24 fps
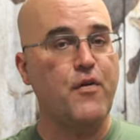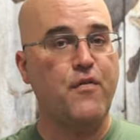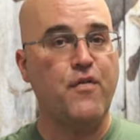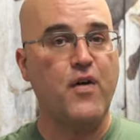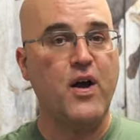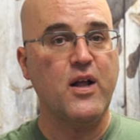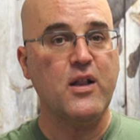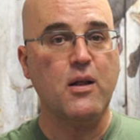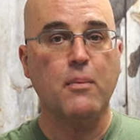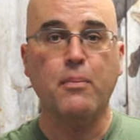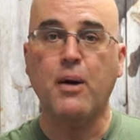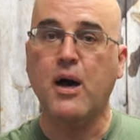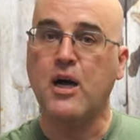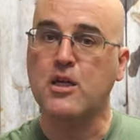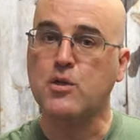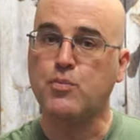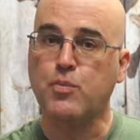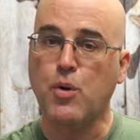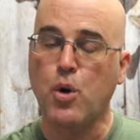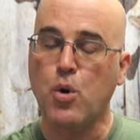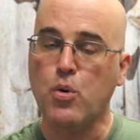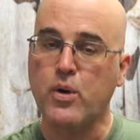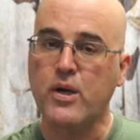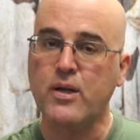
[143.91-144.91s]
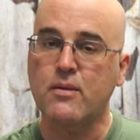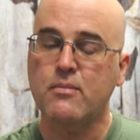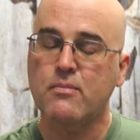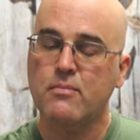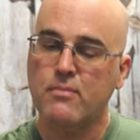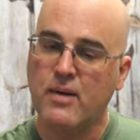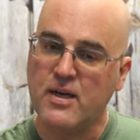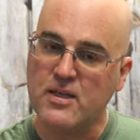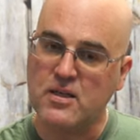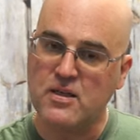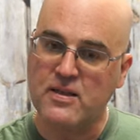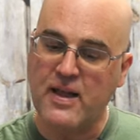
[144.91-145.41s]
If you find the box
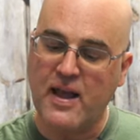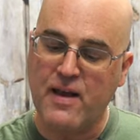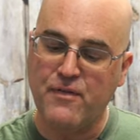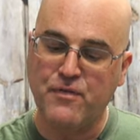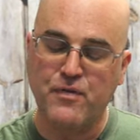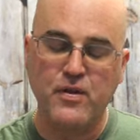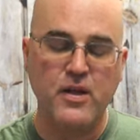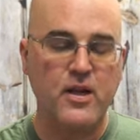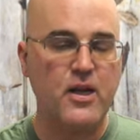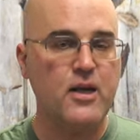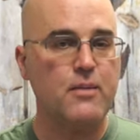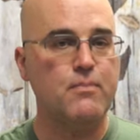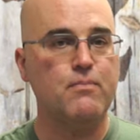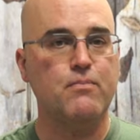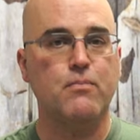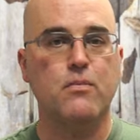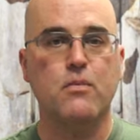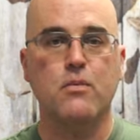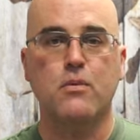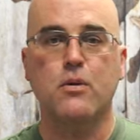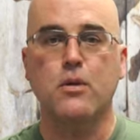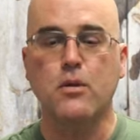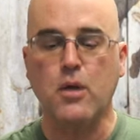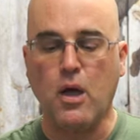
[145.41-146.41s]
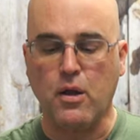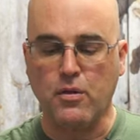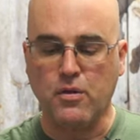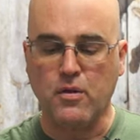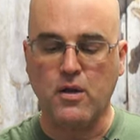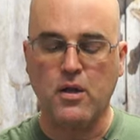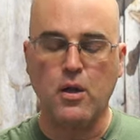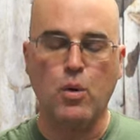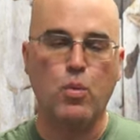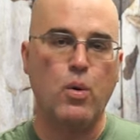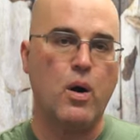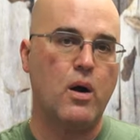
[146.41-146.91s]
broken, my staff did it,
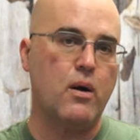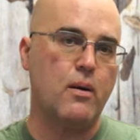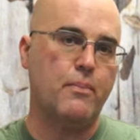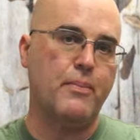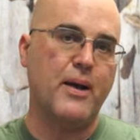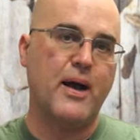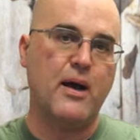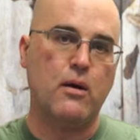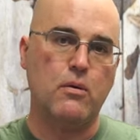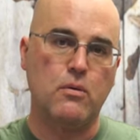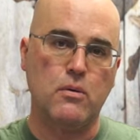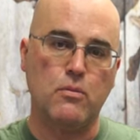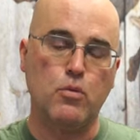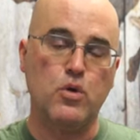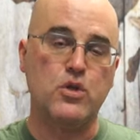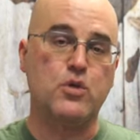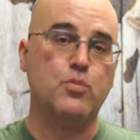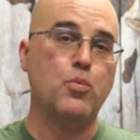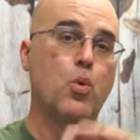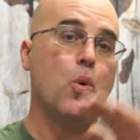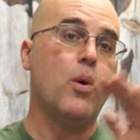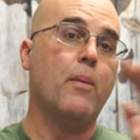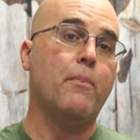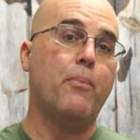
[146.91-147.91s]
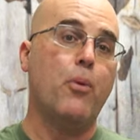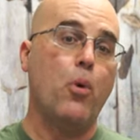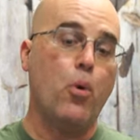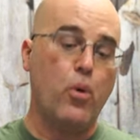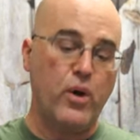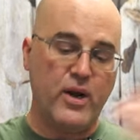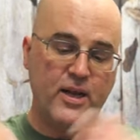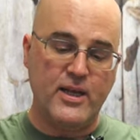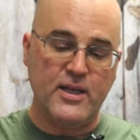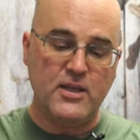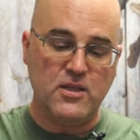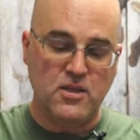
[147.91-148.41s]
nothing to worry about. What's more
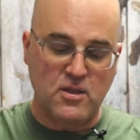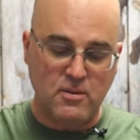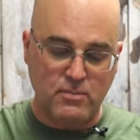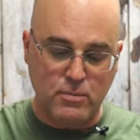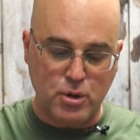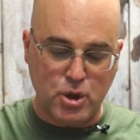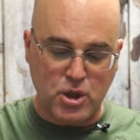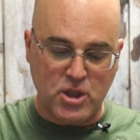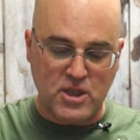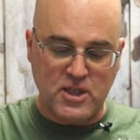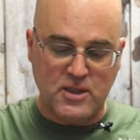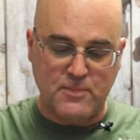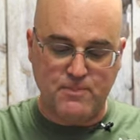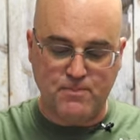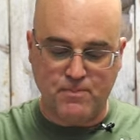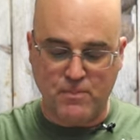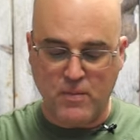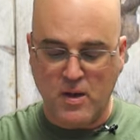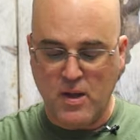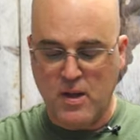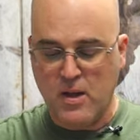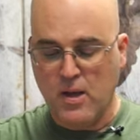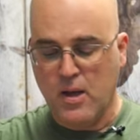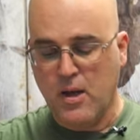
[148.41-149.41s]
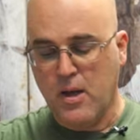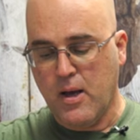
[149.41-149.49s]
important is the machine.